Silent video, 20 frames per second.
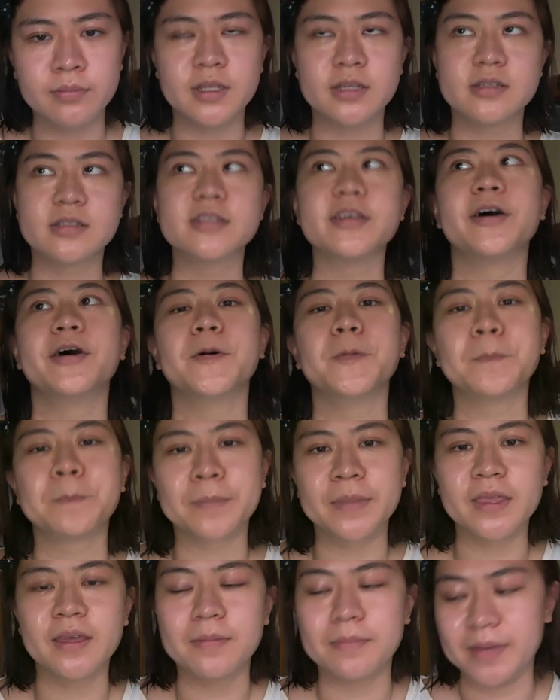So
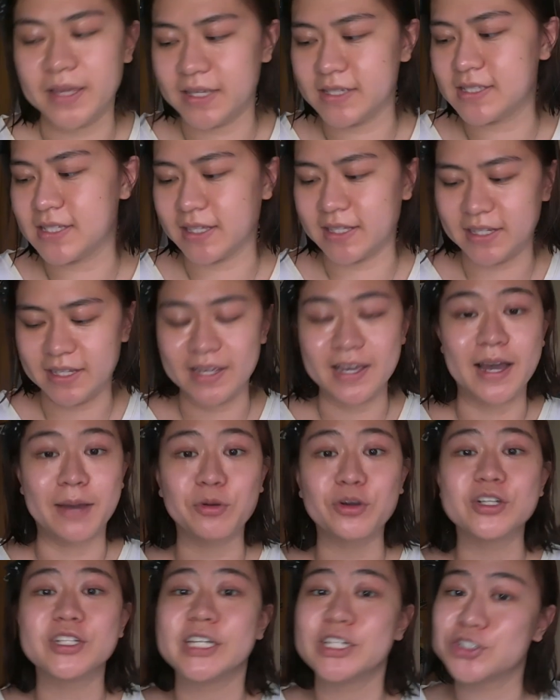basically, I'm
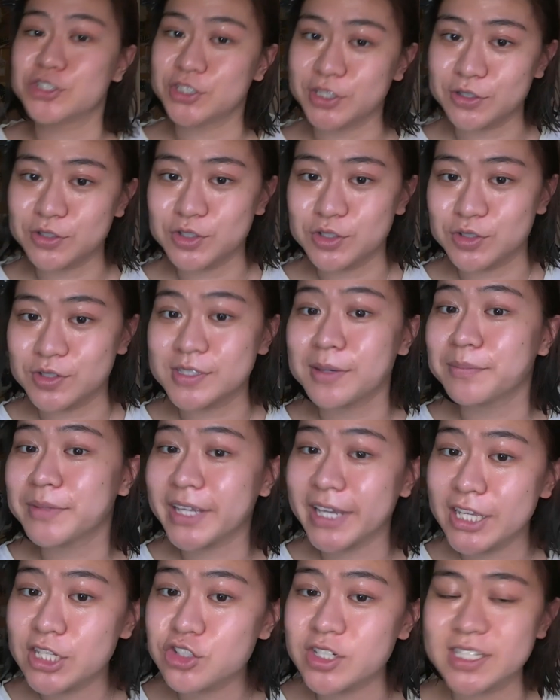going to introduce you to
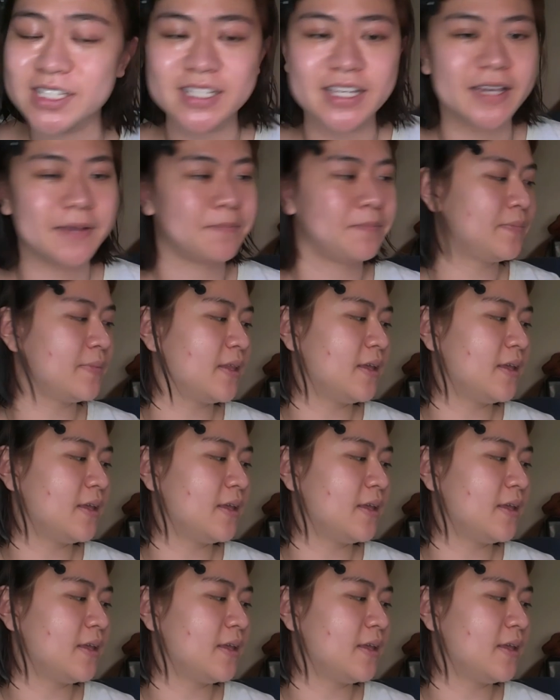something interesting.